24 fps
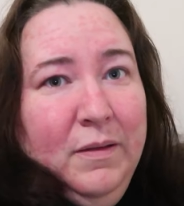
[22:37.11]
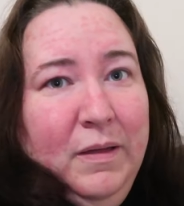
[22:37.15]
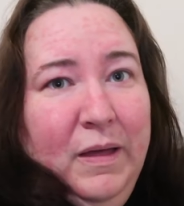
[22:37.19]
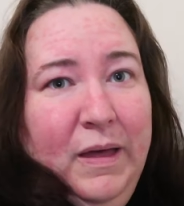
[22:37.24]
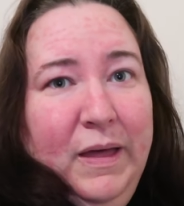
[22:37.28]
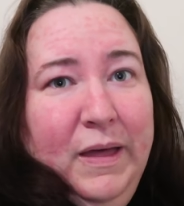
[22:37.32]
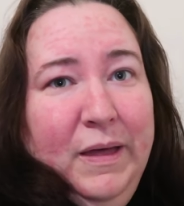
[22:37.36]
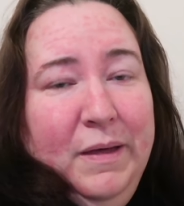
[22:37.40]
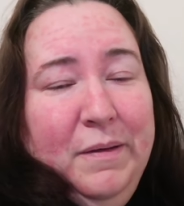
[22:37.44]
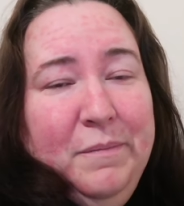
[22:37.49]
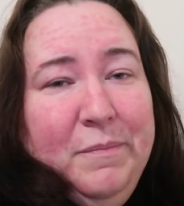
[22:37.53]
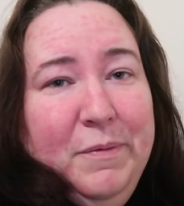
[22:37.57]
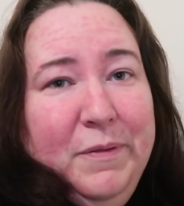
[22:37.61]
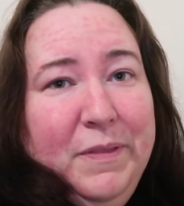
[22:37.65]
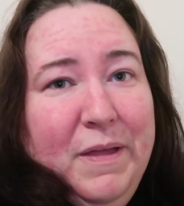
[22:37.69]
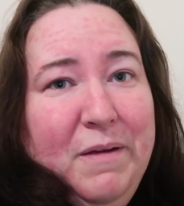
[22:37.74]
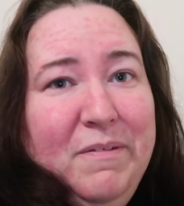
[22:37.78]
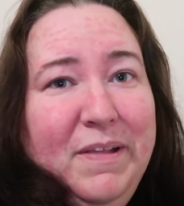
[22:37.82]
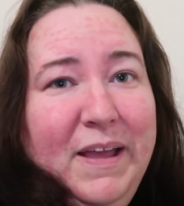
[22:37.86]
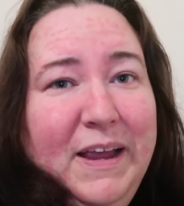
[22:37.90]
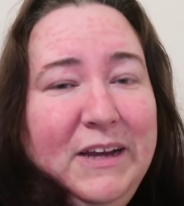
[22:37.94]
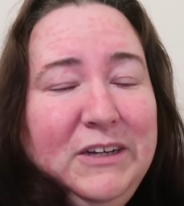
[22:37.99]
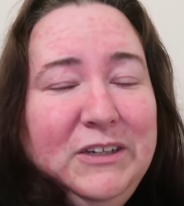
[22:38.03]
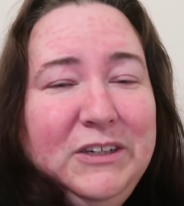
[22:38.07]
but
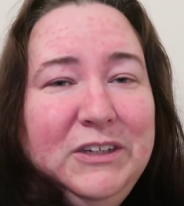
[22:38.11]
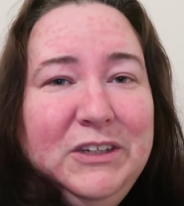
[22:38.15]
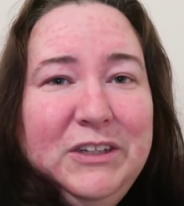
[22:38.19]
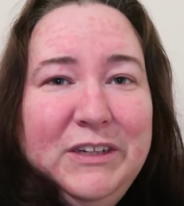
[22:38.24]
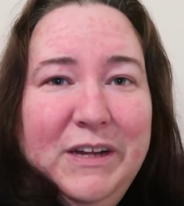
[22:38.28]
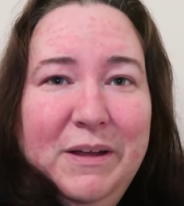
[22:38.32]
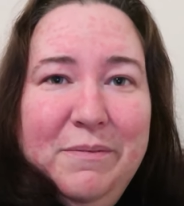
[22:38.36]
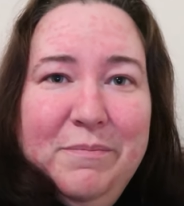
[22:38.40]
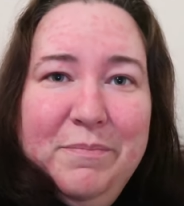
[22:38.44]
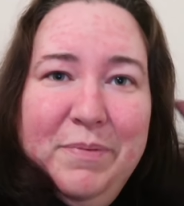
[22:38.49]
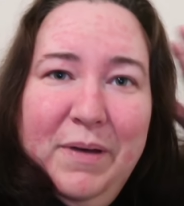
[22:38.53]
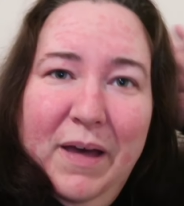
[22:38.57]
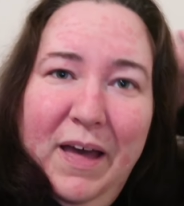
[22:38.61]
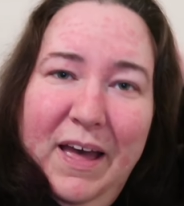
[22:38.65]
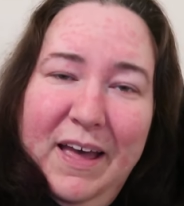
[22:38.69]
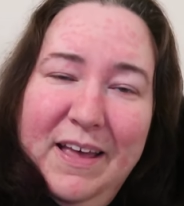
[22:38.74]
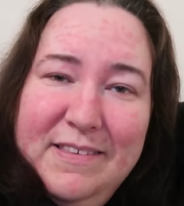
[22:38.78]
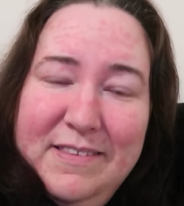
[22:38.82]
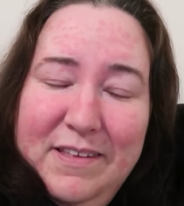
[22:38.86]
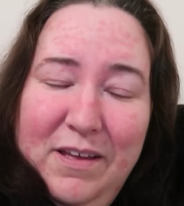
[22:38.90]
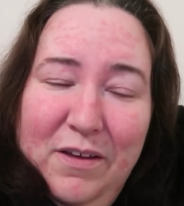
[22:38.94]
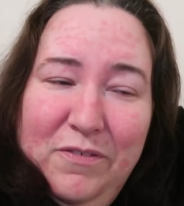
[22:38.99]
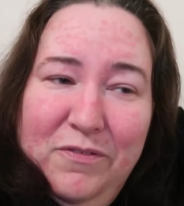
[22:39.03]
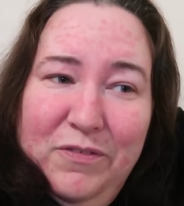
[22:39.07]
their relationship
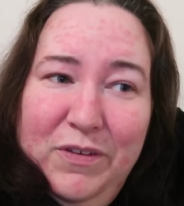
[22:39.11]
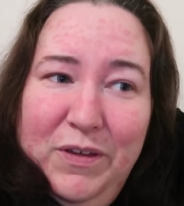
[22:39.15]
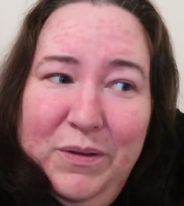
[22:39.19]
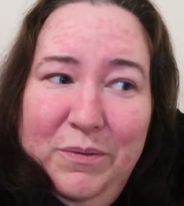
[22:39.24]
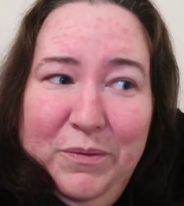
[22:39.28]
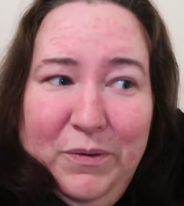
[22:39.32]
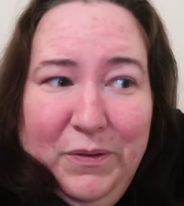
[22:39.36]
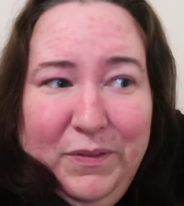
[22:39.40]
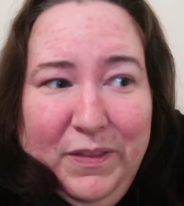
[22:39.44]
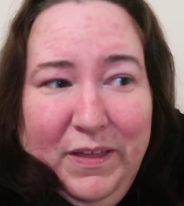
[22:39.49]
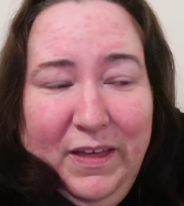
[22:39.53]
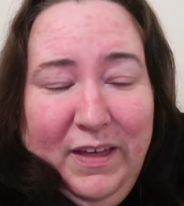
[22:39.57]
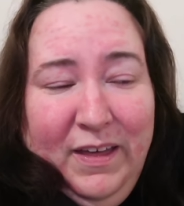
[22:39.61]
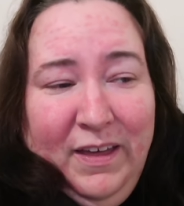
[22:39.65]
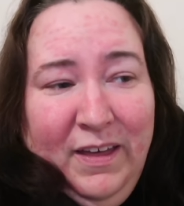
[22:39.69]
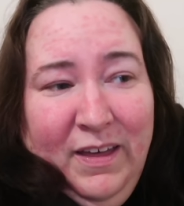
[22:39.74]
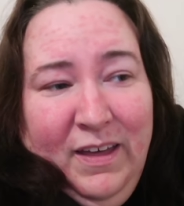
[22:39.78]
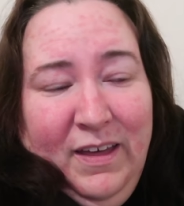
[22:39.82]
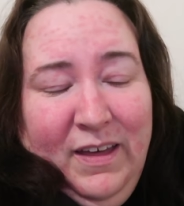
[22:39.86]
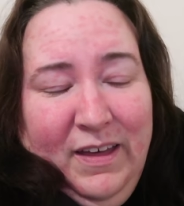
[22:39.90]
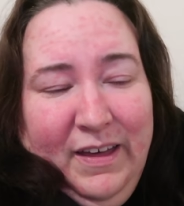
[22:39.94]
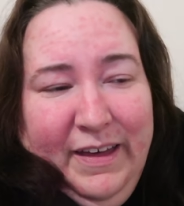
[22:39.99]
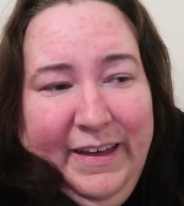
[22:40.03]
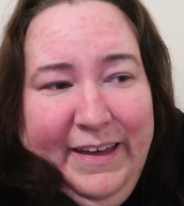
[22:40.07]
has a few other
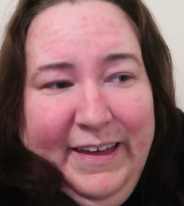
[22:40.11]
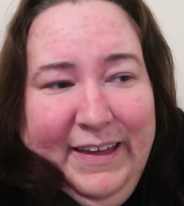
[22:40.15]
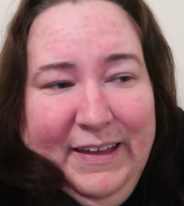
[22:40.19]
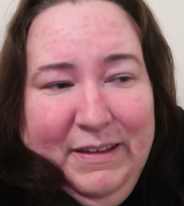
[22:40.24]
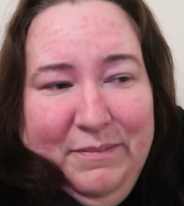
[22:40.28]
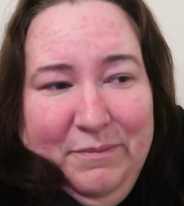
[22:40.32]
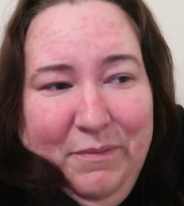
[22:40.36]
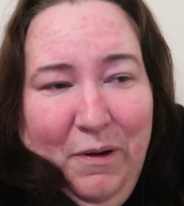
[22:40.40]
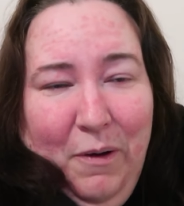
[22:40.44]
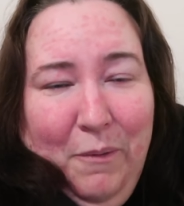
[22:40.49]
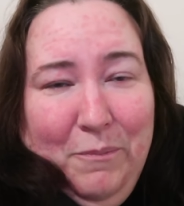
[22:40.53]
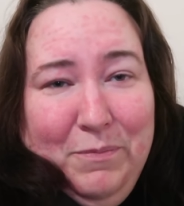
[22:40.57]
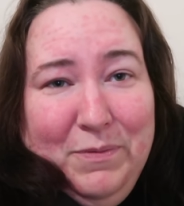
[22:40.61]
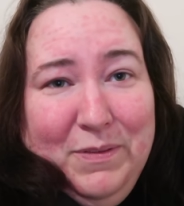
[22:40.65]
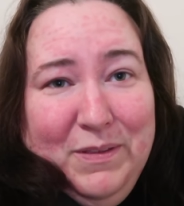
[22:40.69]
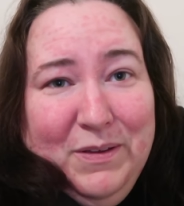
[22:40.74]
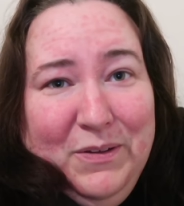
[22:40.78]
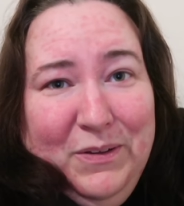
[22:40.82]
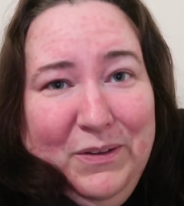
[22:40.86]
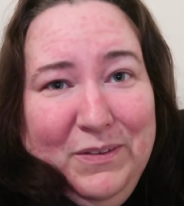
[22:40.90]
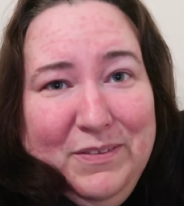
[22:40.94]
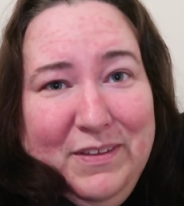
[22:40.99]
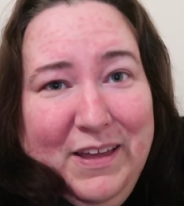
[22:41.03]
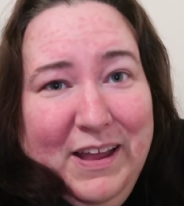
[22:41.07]

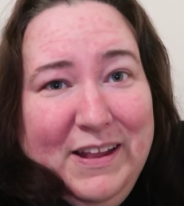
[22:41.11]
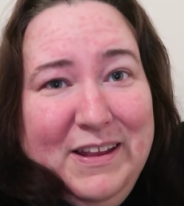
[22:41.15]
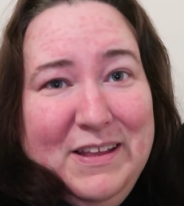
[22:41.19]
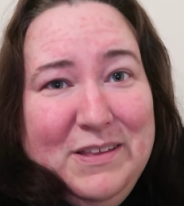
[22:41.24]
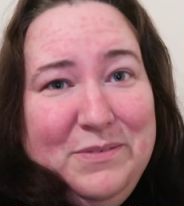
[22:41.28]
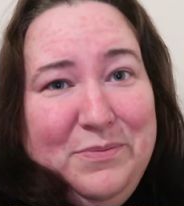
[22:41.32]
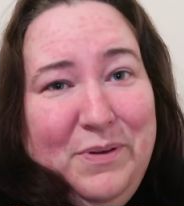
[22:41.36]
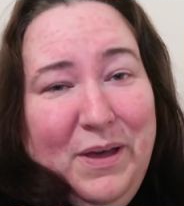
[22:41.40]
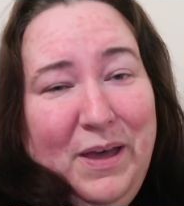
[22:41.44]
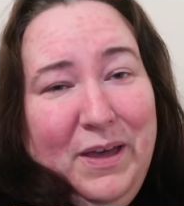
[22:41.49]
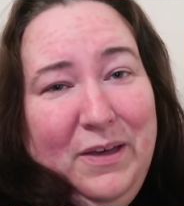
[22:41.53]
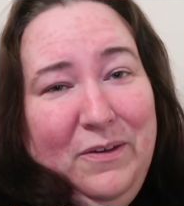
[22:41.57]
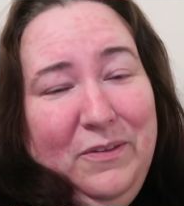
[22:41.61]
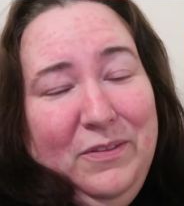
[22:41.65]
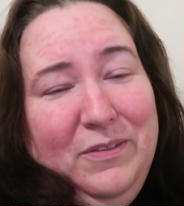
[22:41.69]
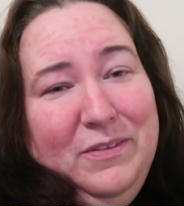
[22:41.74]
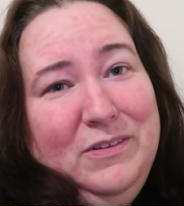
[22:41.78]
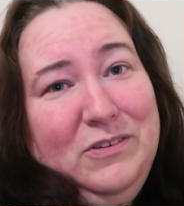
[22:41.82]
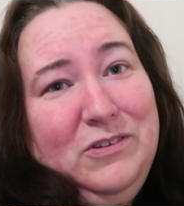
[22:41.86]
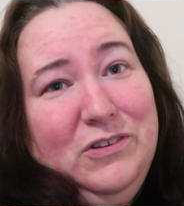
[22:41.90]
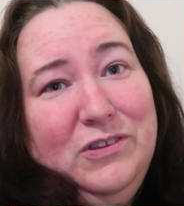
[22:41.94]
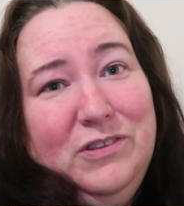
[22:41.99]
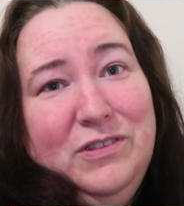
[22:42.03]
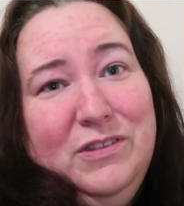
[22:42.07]
obstacles in its way other
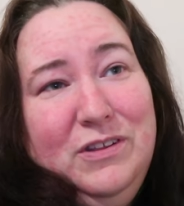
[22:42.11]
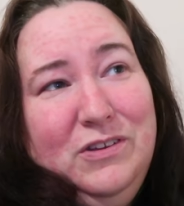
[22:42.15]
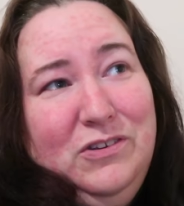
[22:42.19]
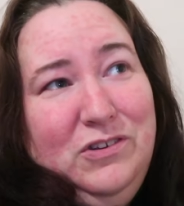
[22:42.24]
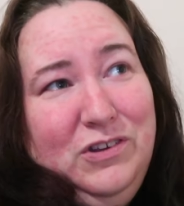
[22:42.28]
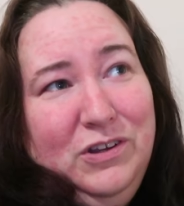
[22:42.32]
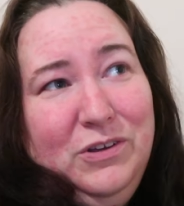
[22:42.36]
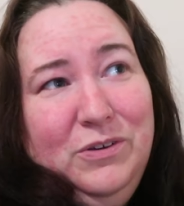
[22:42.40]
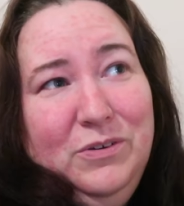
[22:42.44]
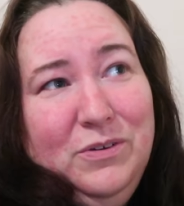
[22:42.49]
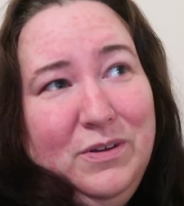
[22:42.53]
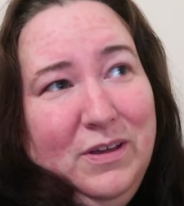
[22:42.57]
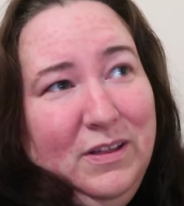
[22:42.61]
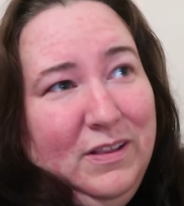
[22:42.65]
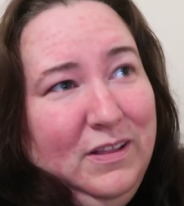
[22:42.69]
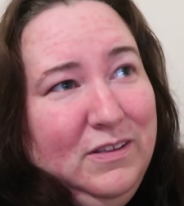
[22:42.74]
than just the Duke.